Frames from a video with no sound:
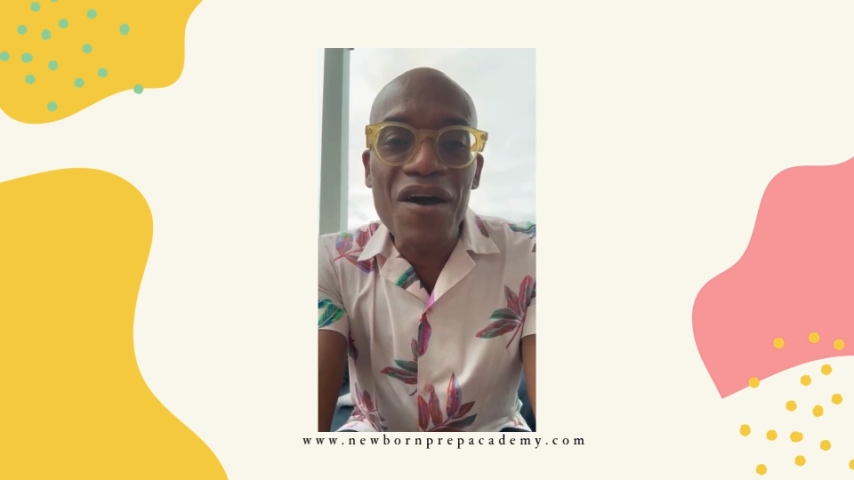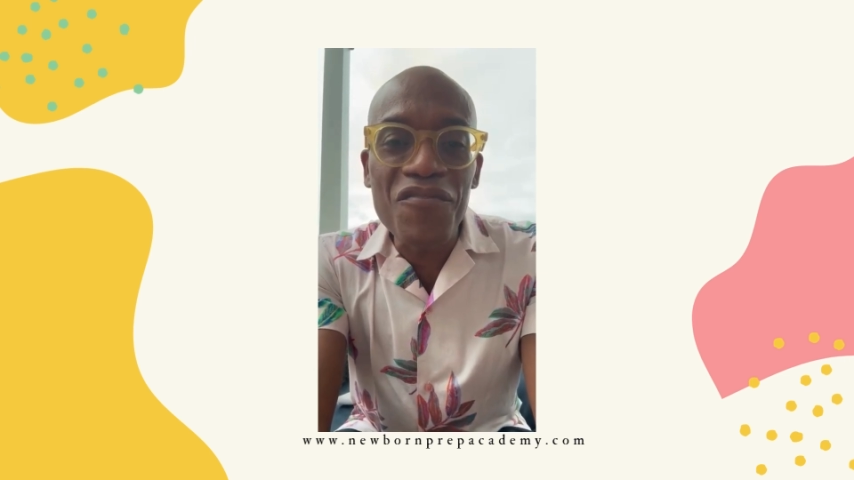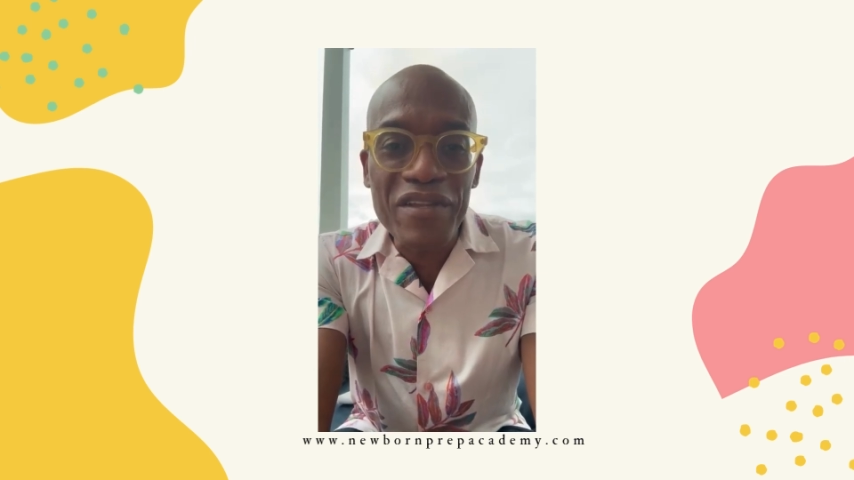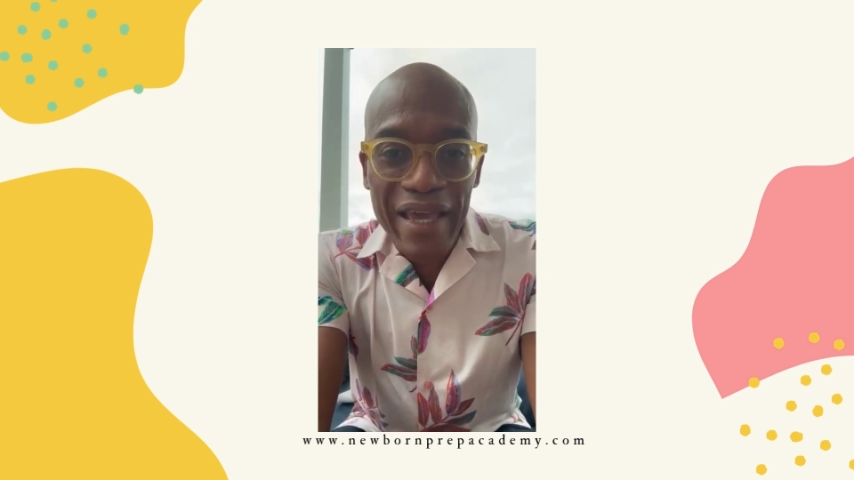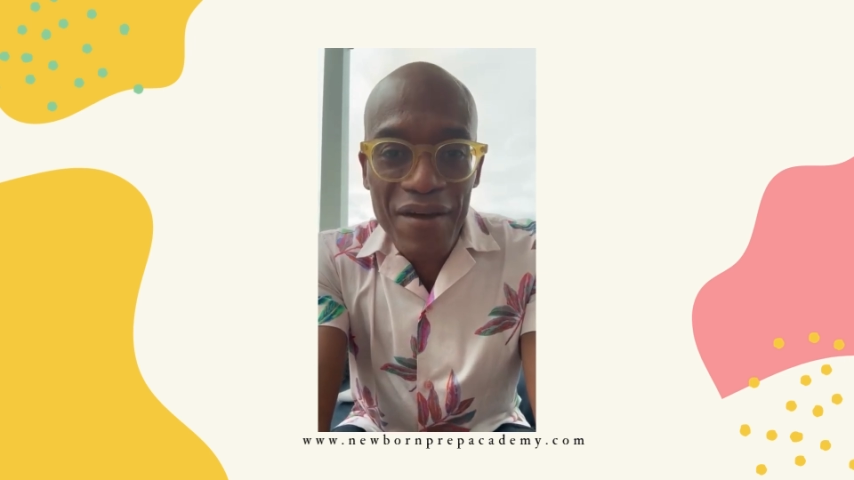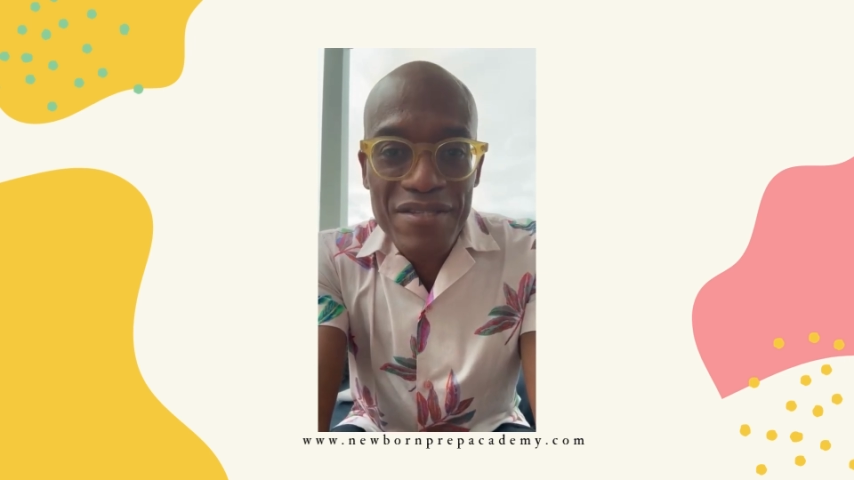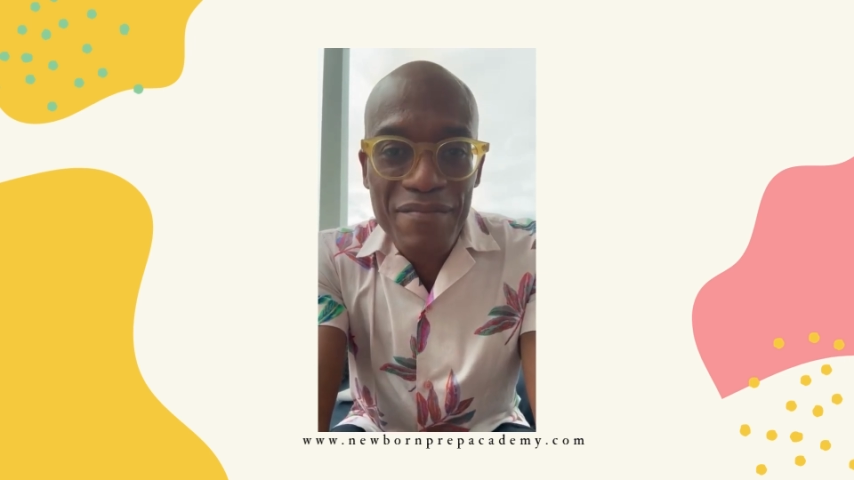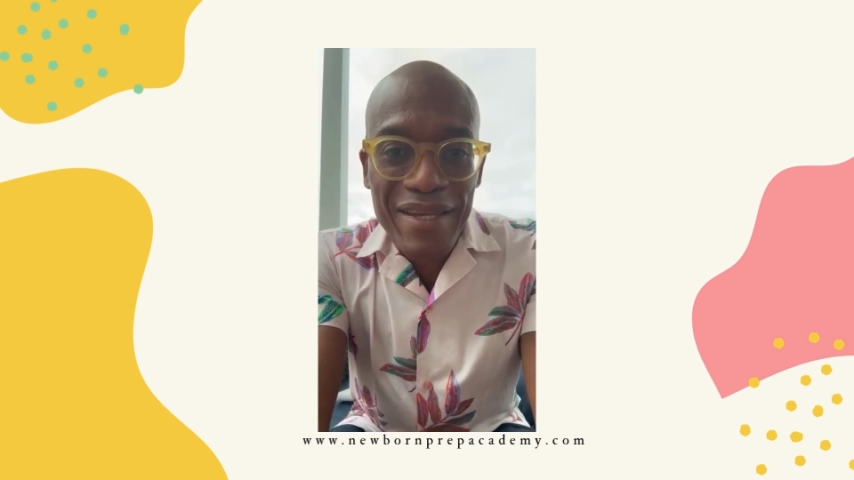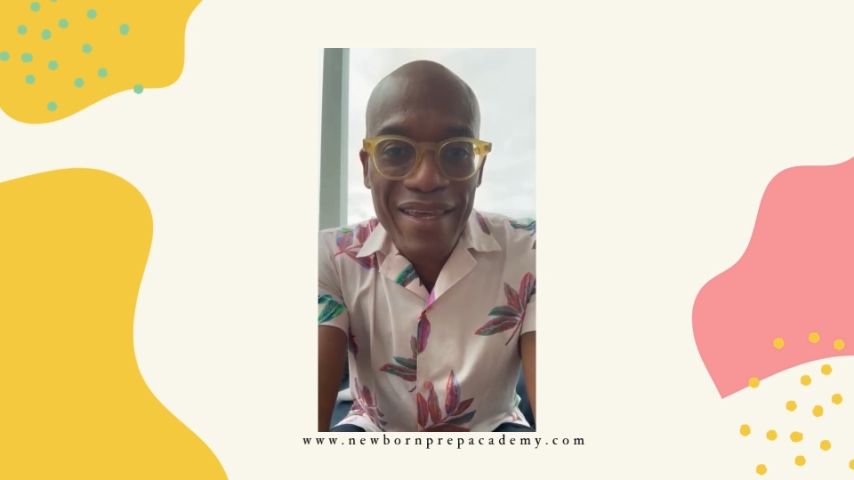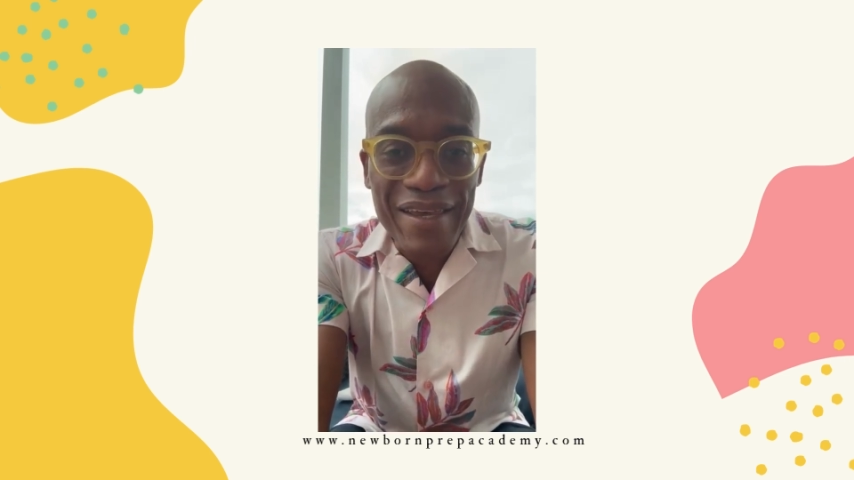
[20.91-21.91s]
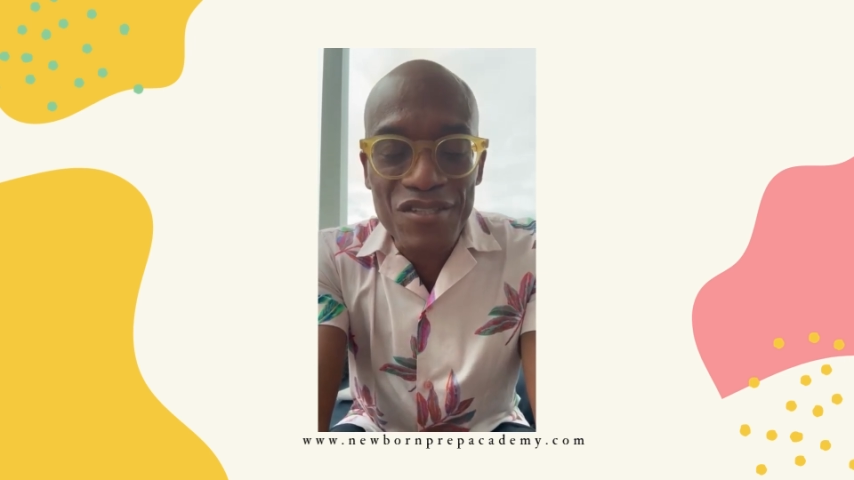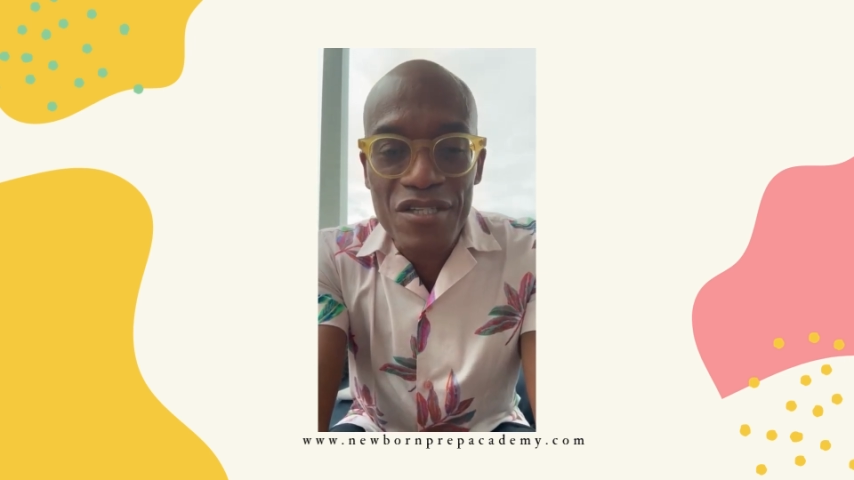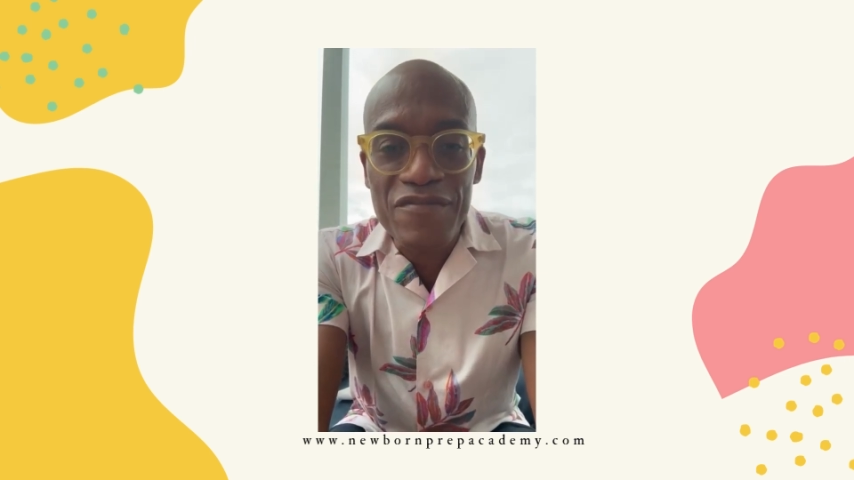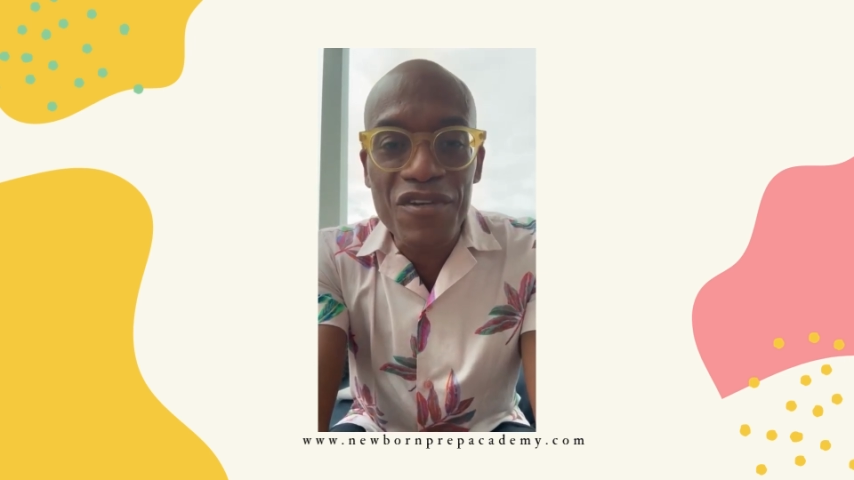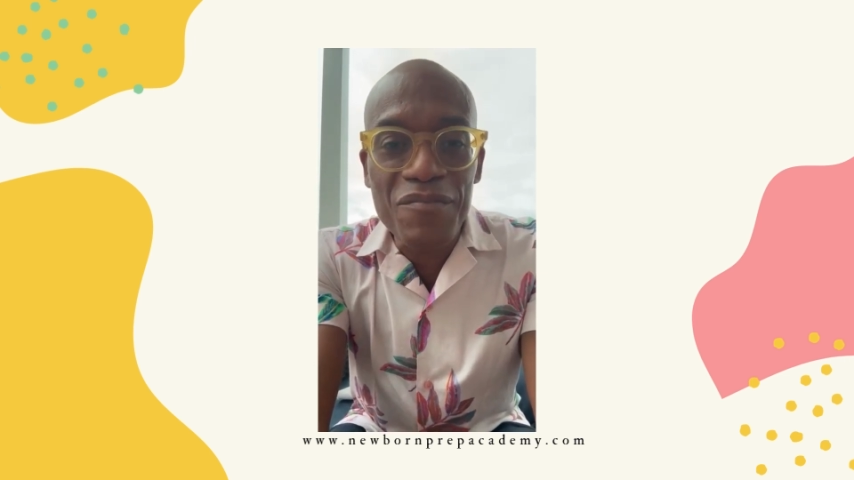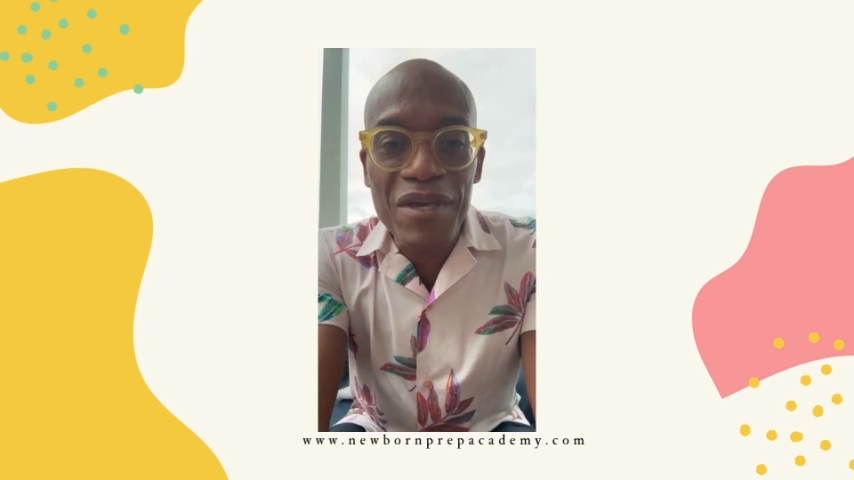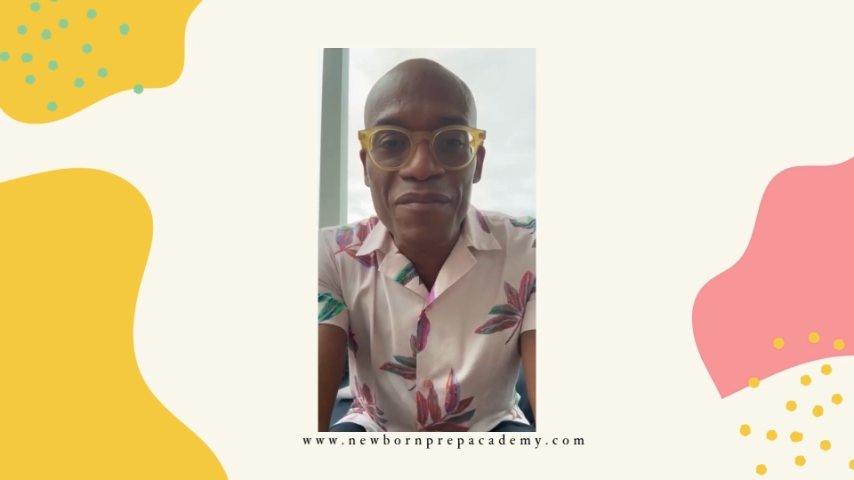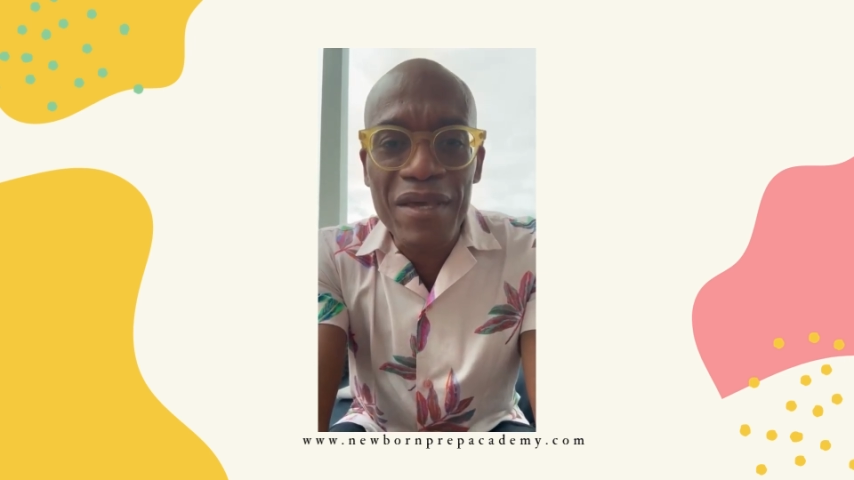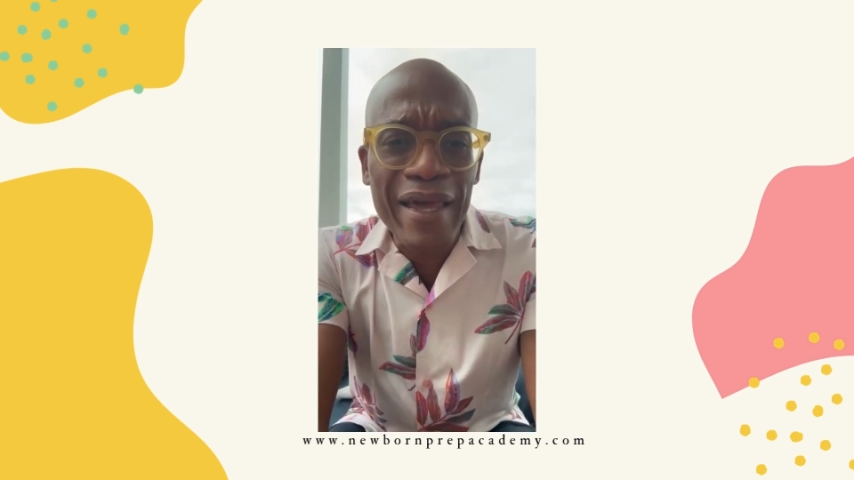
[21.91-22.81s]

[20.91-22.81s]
over-the-counter medications for your baby,